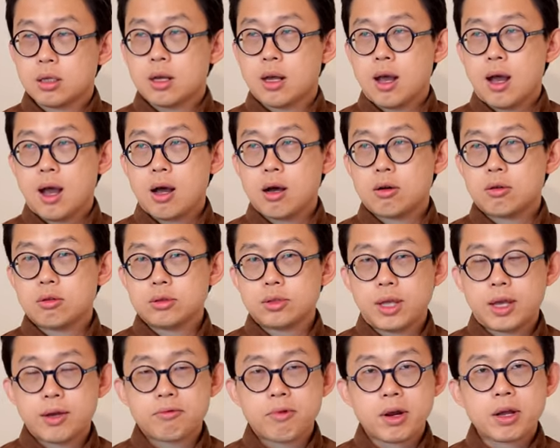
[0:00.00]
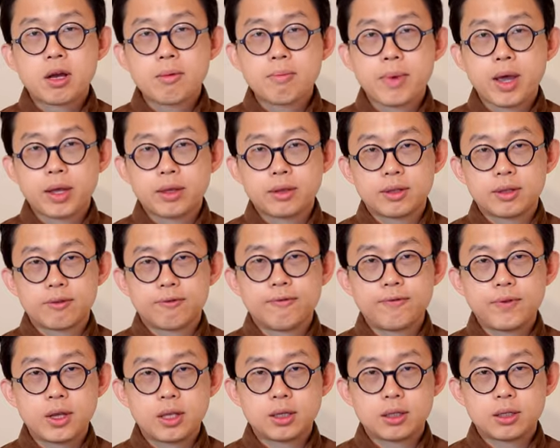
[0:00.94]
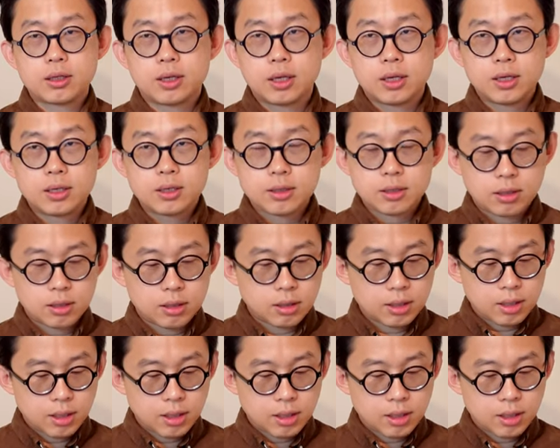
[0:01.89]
how they recommend the fit is.